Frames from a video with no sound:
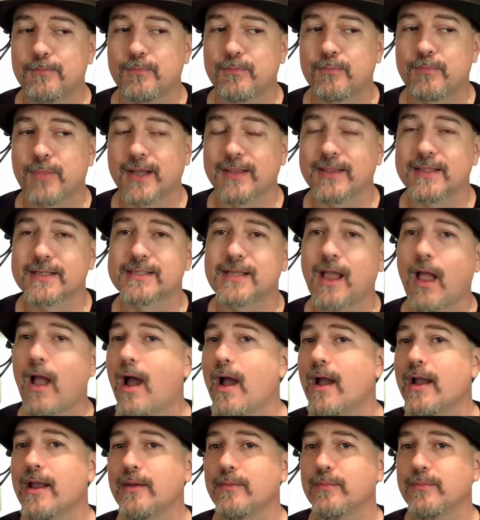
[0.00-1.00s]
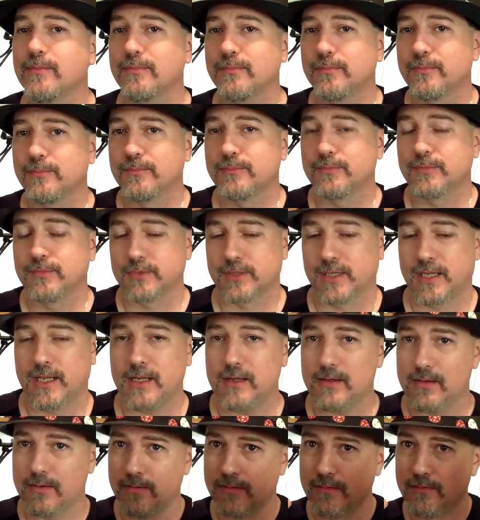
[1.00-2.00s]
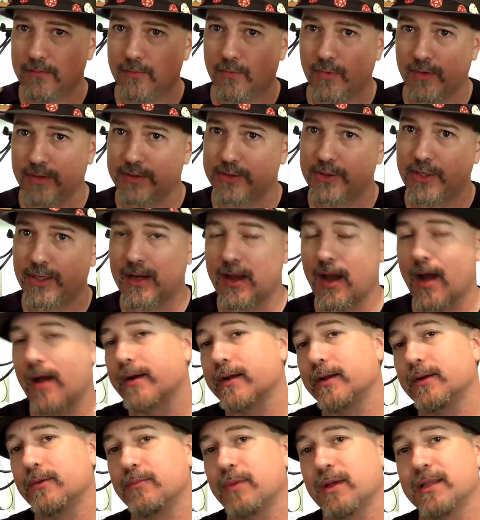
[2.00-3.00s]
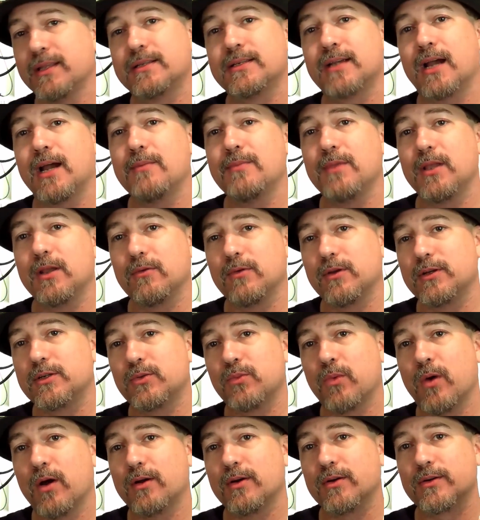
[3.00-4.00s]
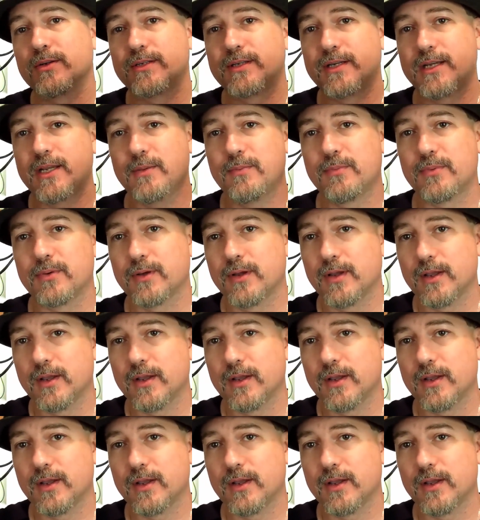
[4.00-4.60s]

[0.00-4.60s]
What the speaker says: By the time kitten, when she got it, by the time they reach Water's Deep,